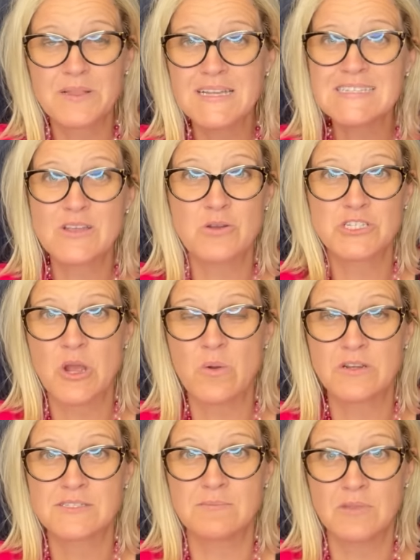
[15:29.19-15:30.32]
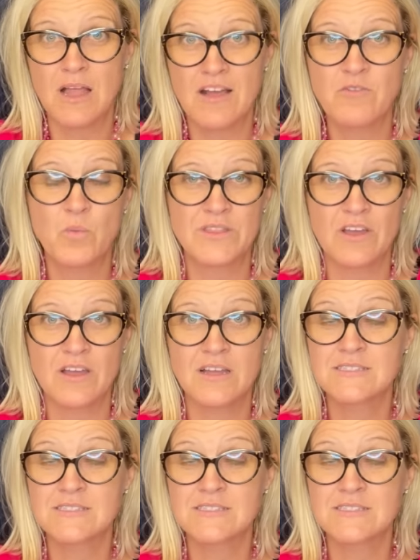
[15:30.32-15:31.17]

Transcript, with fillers: Please go show her some love with a